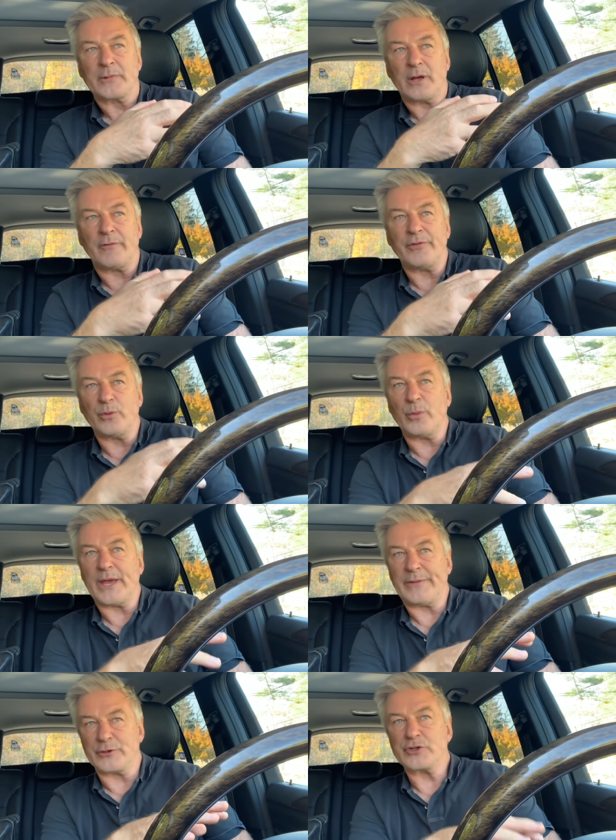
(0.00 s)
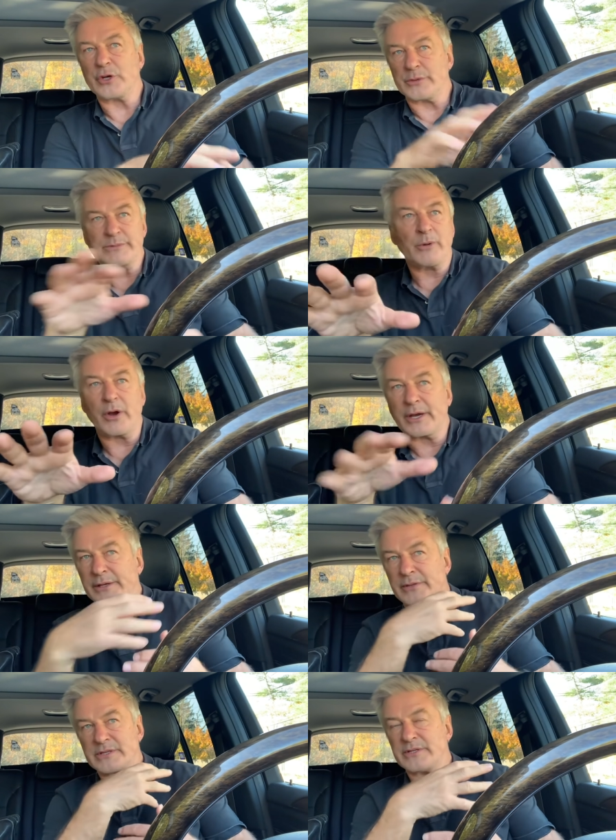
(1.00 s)
of the way the show is
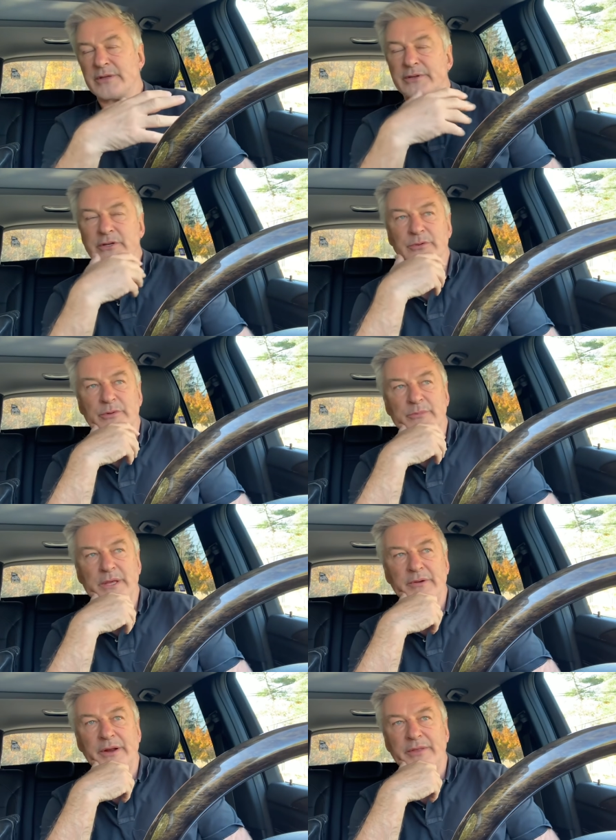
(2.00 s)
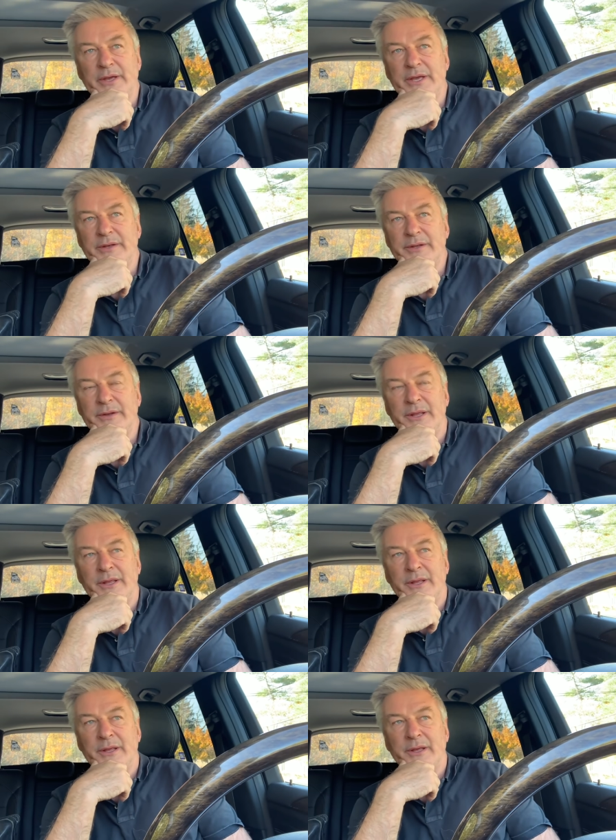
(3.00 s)
marketed, this has nothing to do with me or anything I did,
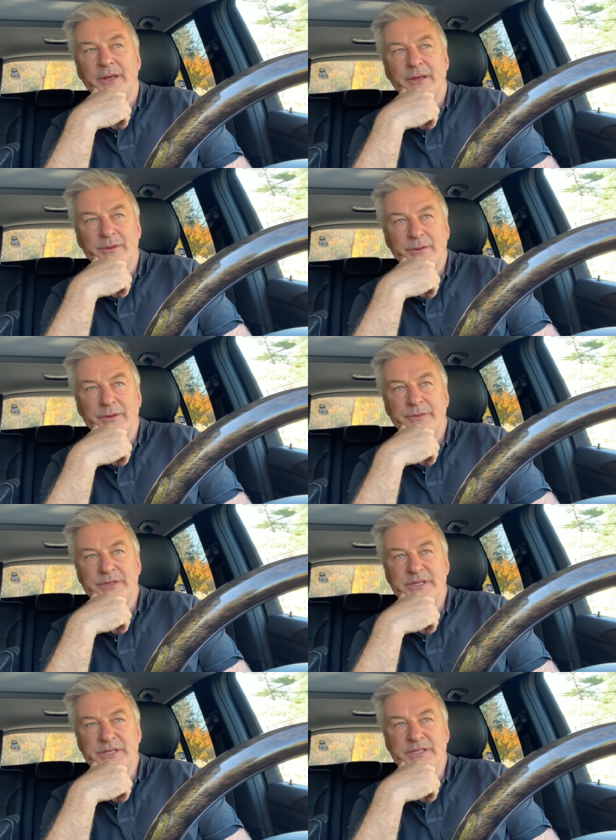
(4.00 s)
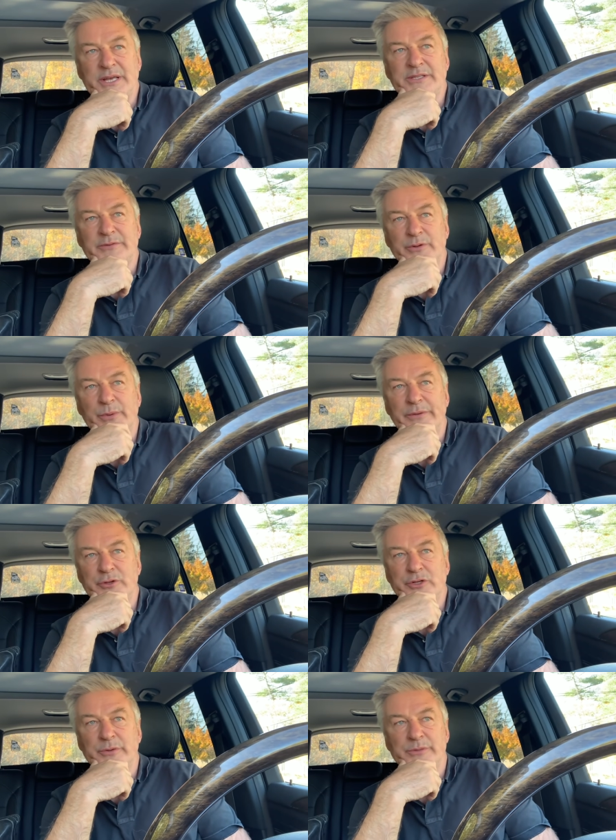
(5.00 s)
uh, uh, the success of the way the
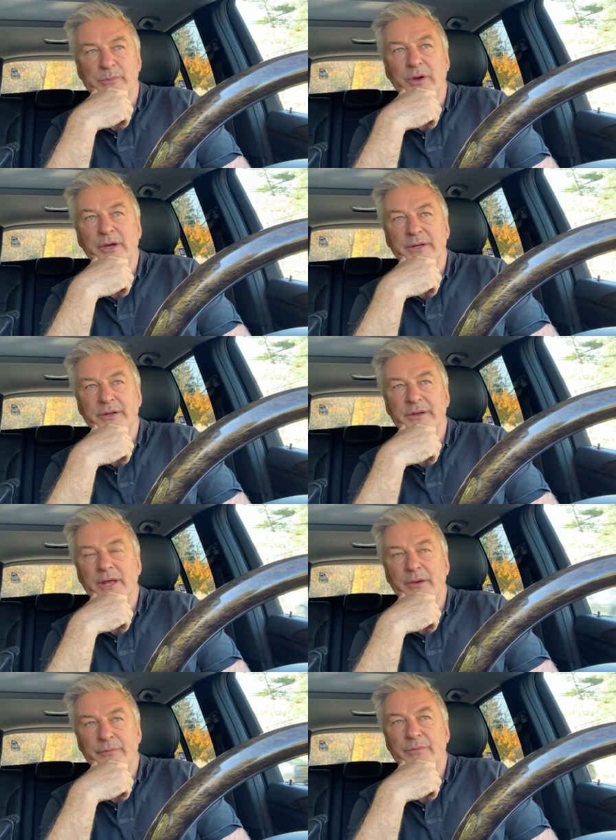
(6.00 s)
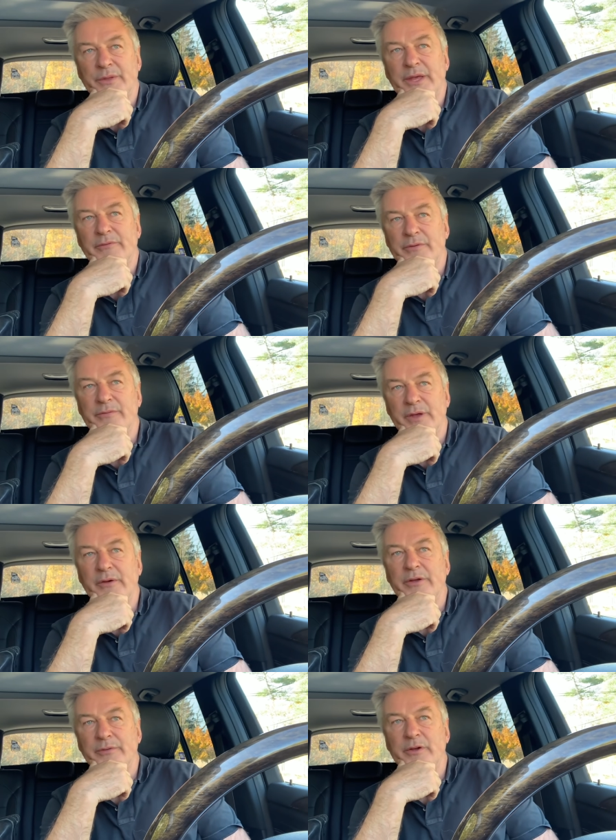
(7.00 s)
show is marketed now, they have a
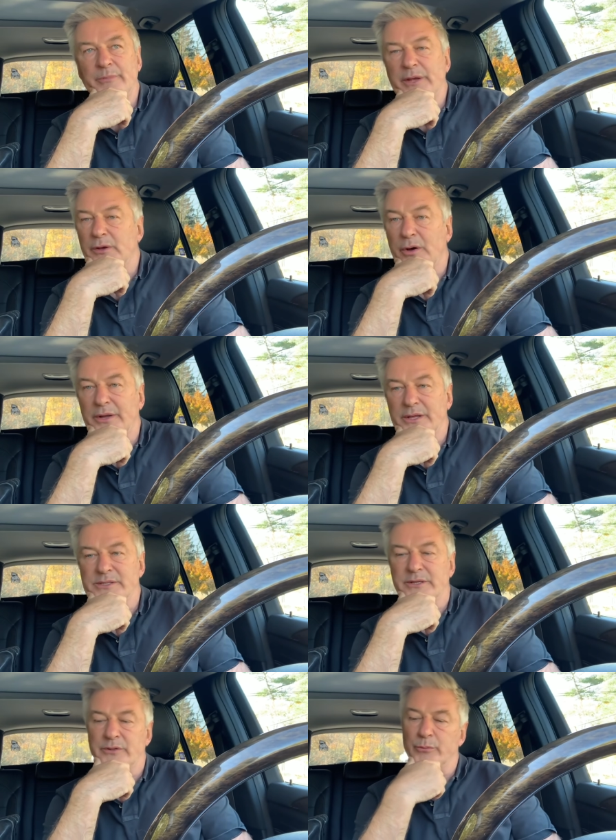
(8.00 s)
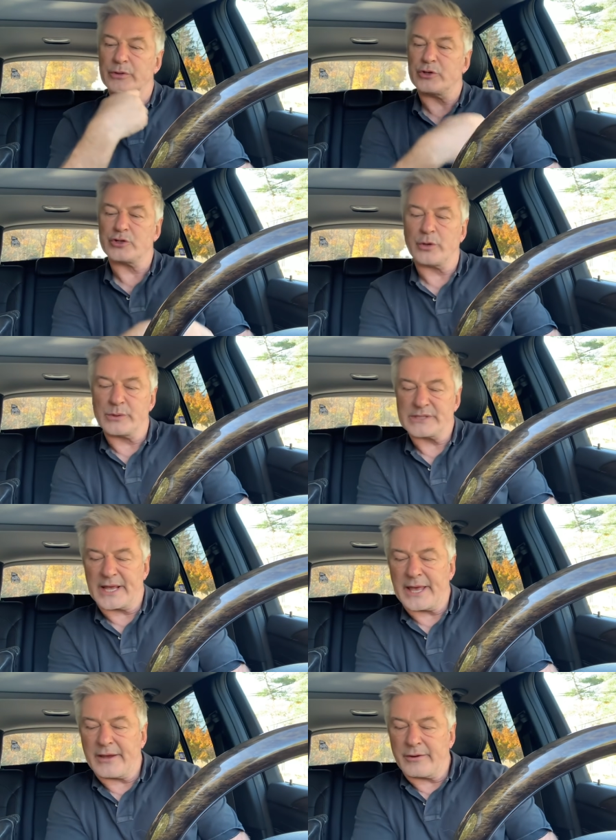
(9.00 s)
very, very big audience. And then when the show is
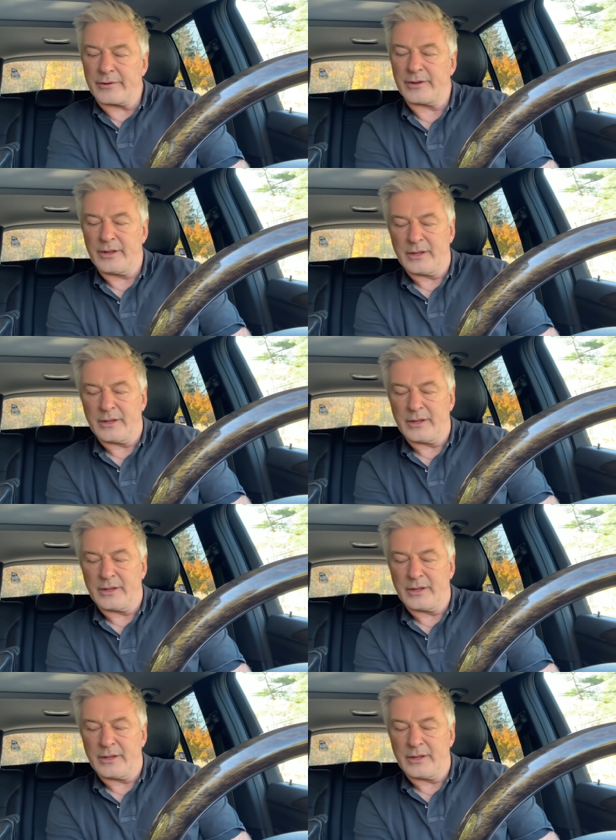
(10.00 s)
aired